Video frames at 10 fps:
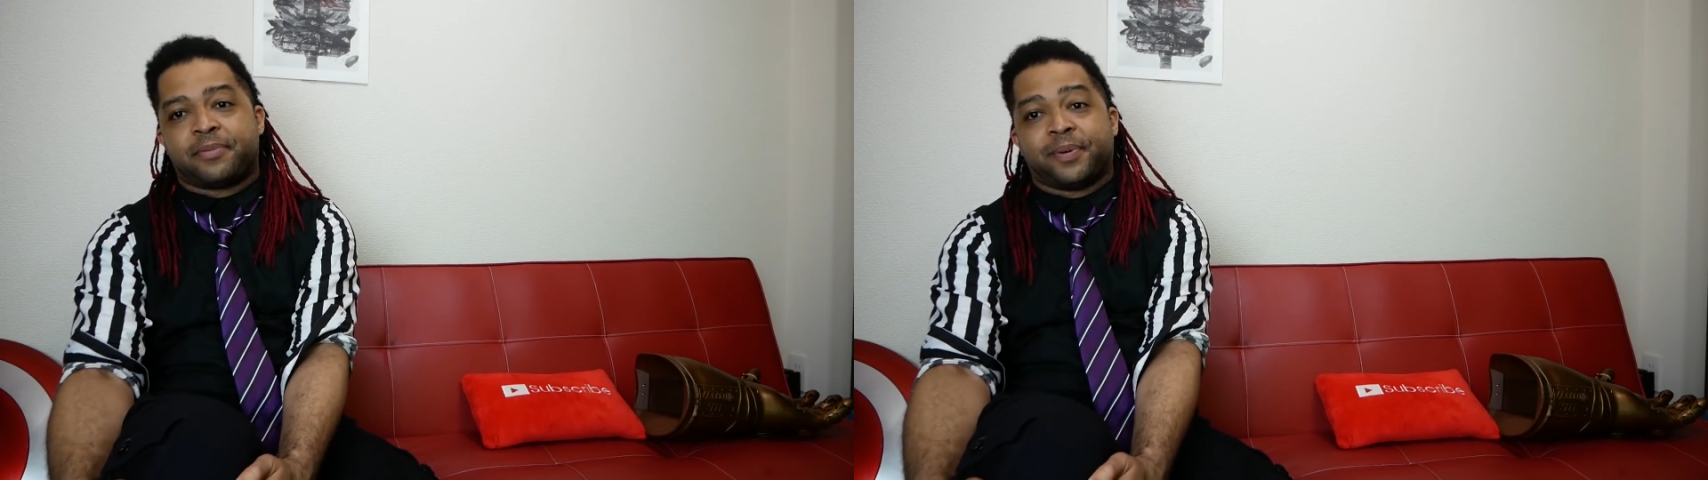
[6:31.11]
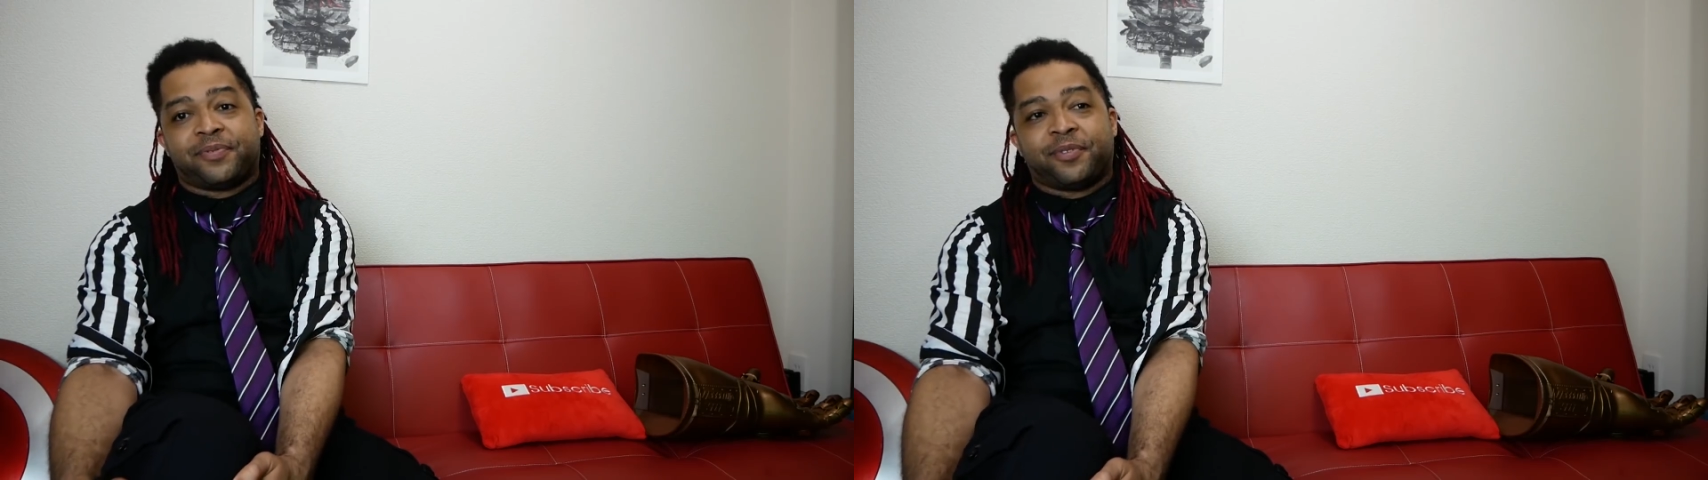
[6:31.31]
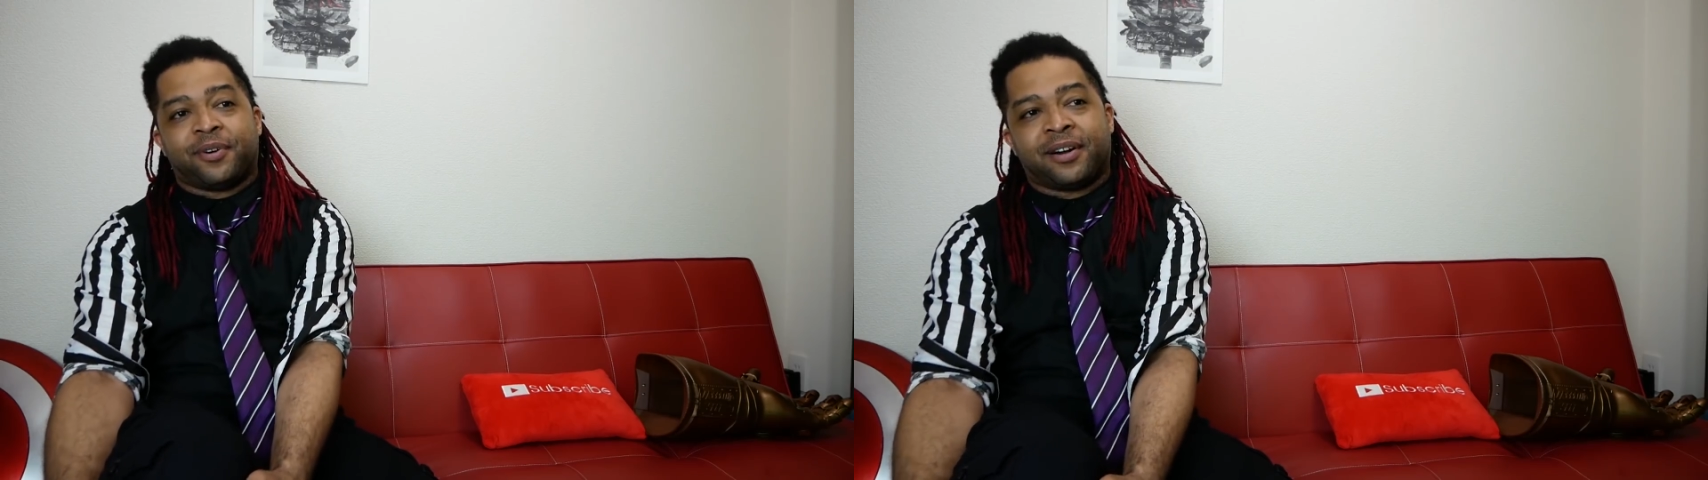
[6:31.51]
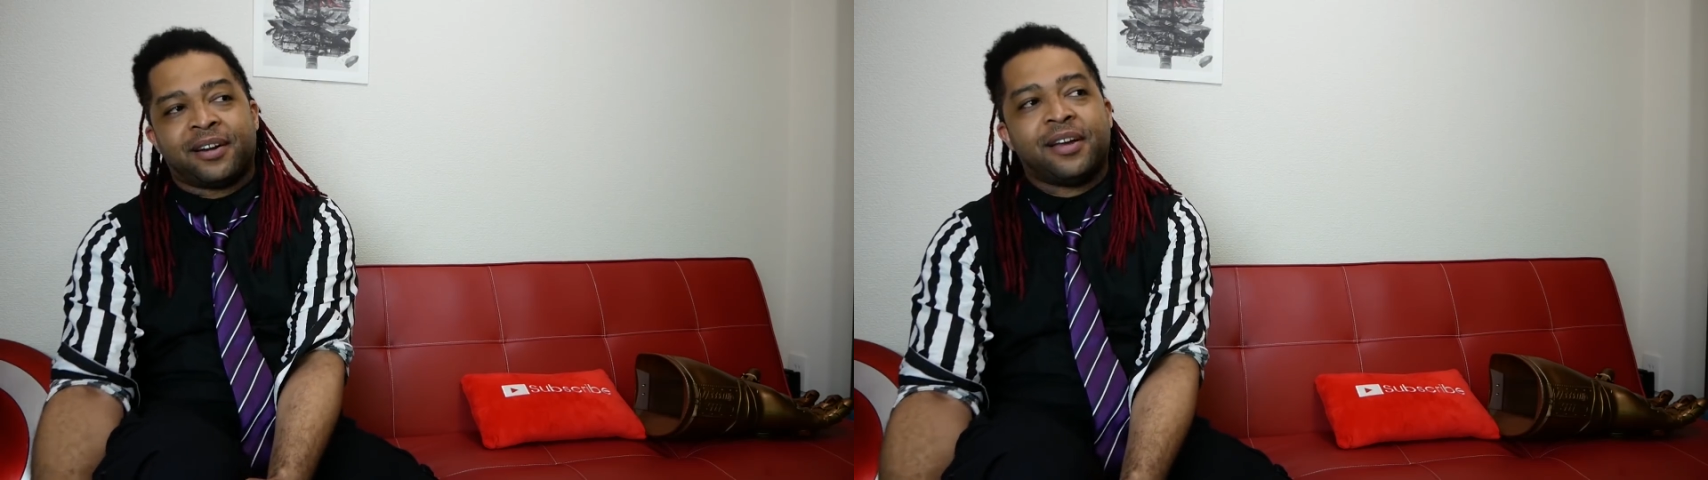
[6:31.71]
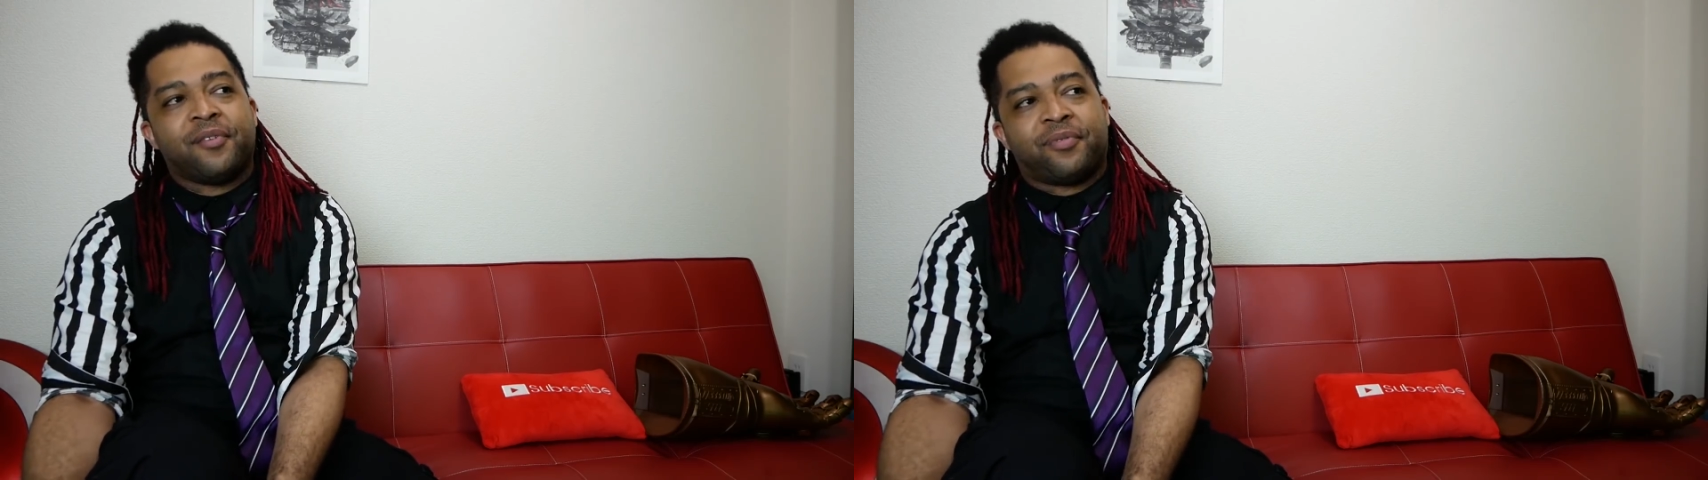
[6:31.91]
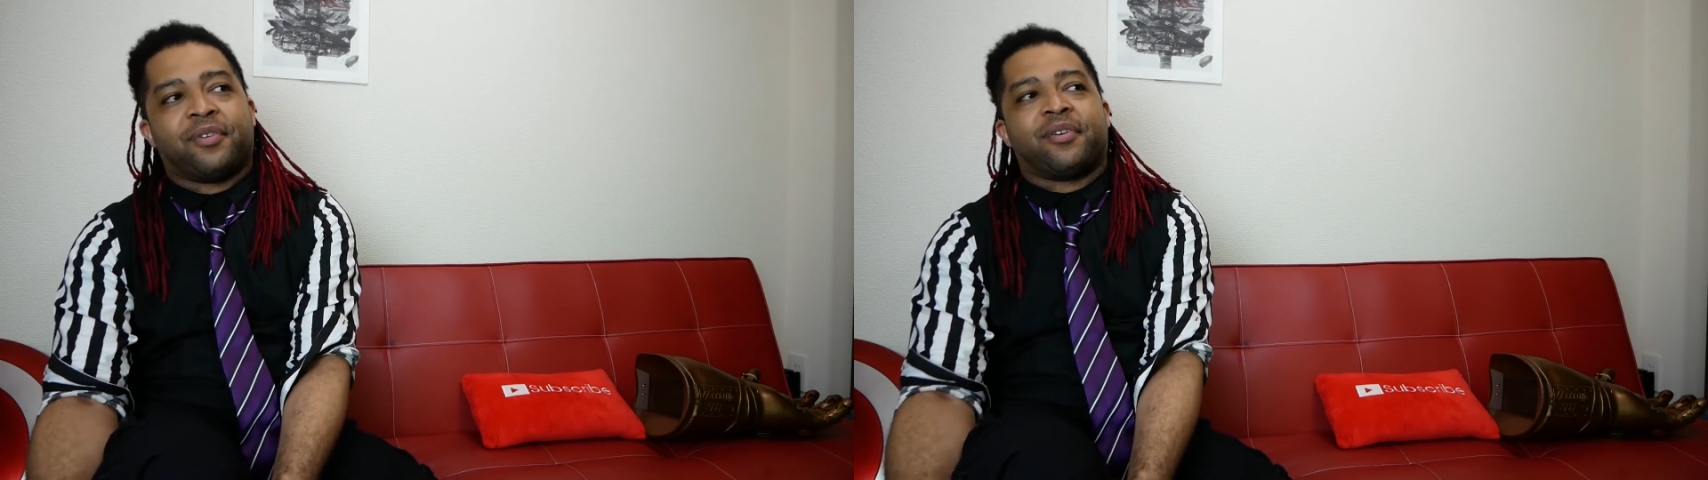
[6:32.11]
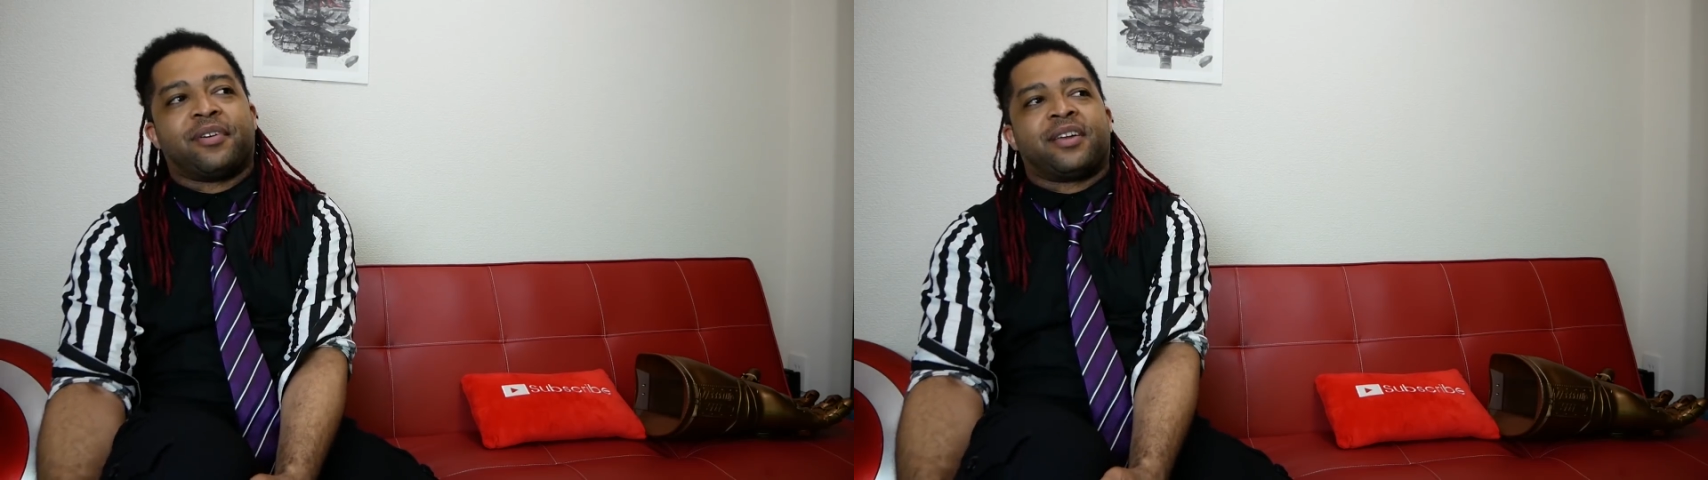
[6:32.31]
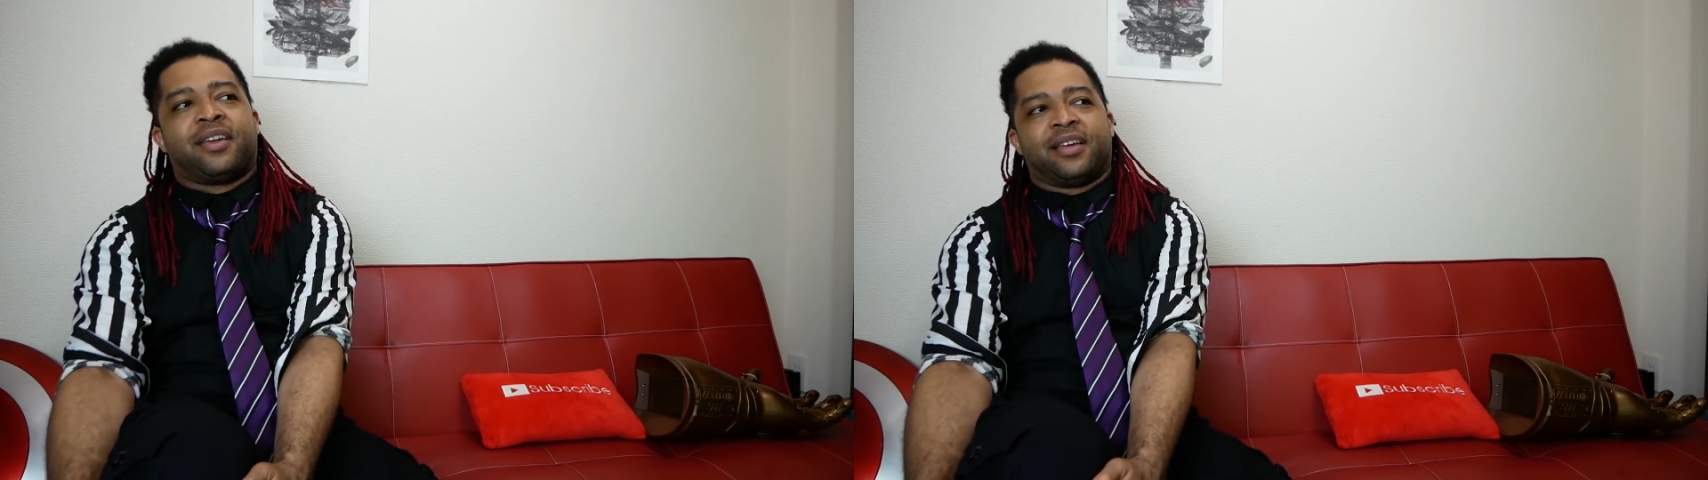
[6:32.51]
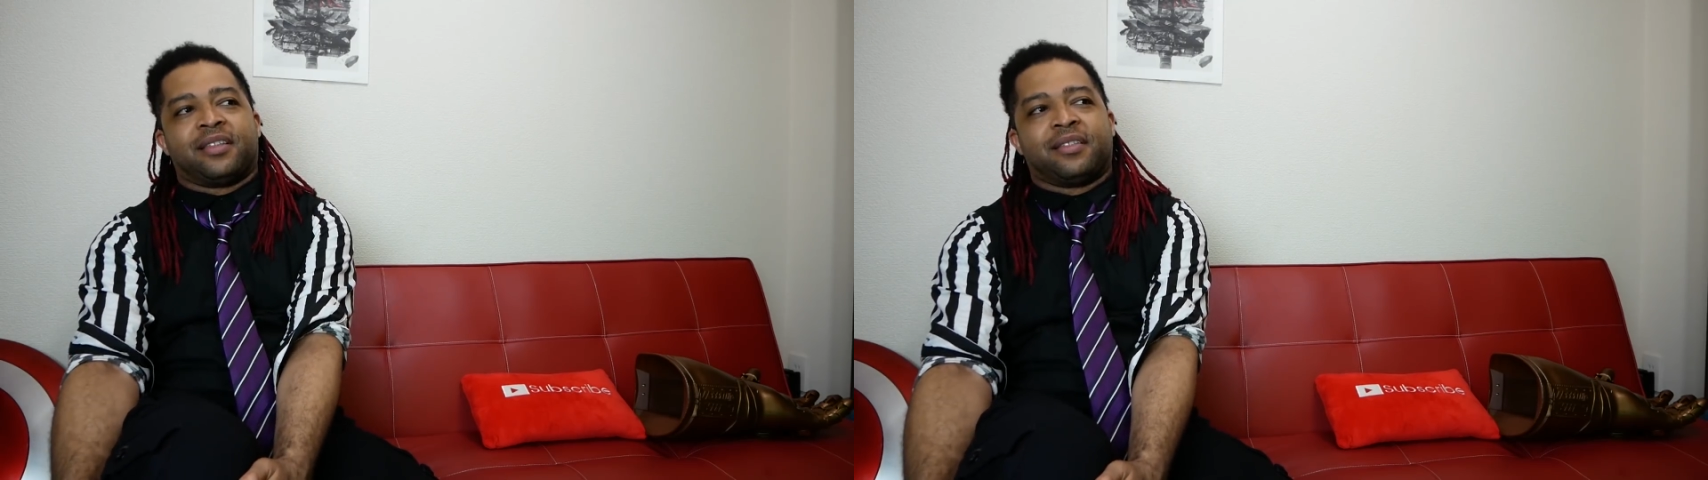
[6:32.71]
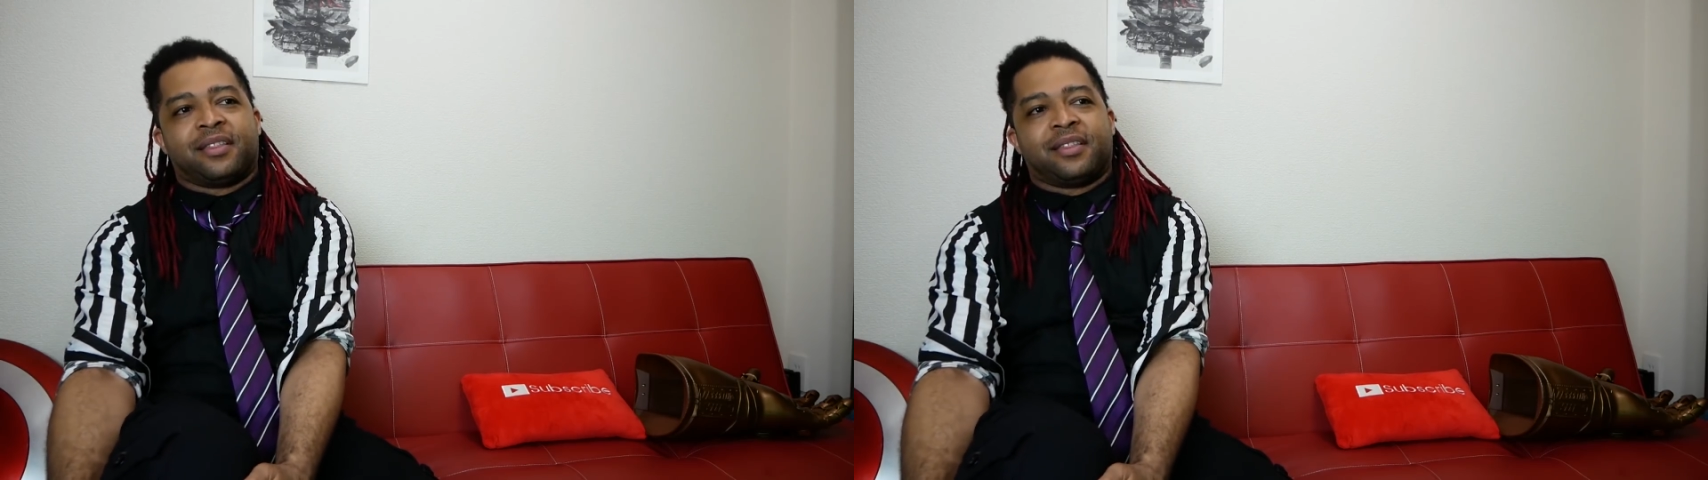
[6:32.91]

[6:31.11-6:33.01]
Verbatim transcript: before for get,